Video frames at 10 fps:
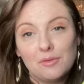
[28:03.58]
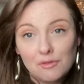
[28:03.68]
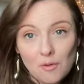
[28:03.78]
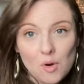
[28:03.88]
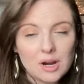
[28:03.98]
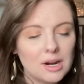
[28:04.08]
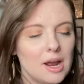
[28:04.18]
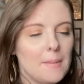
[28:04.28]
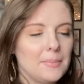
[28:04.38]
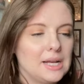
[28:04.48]
four,
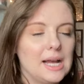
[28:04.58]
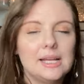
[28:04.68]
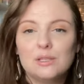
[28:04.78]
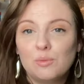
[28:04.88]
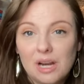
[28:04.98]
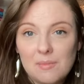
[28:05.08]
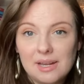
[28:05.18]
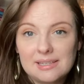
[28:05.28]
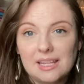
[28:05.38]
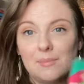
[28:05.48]
because when I'm in
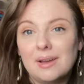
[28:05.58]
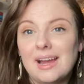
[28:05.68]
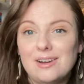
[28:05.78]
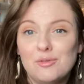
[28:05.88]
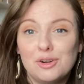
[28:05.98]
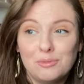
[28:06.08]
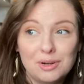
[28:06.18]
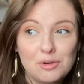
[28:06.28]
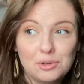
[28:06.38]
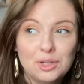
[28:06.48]
a slump, I don't want to
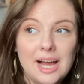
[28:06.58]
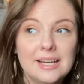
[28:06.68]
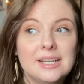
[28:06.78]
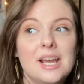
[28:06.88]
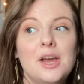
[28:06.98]
read a whole lot,